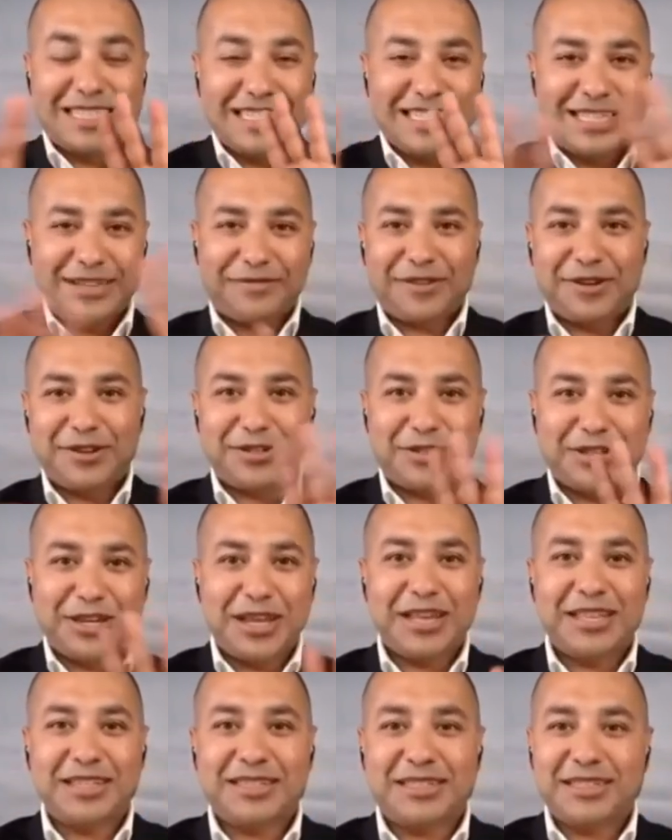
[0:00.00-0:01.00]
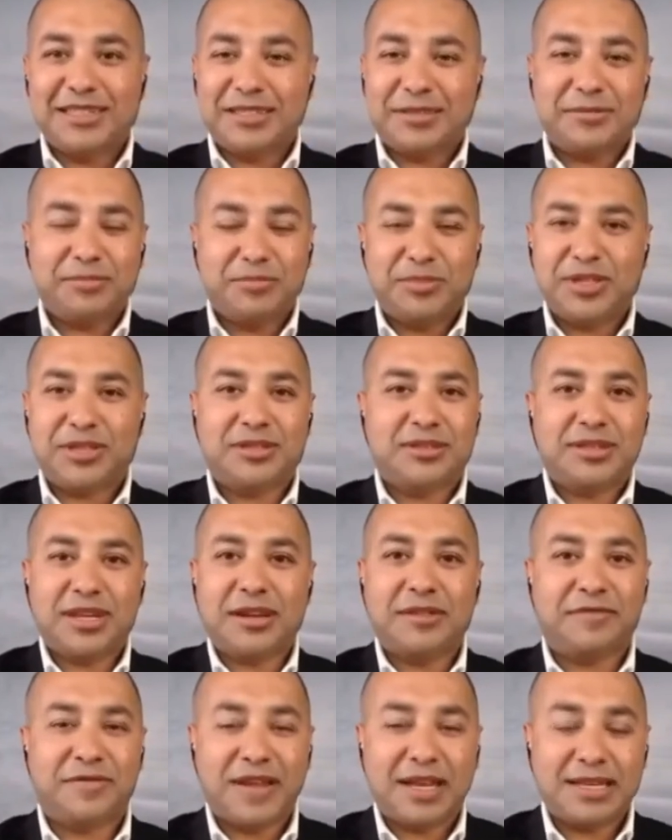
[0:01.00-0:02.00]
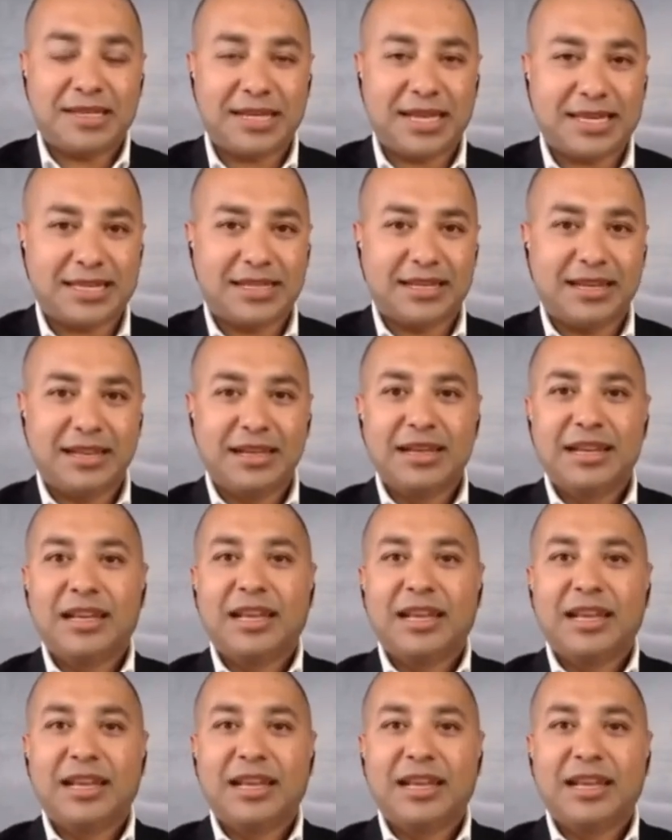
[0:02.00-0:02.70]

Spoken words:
different scenes. It's done fantastic.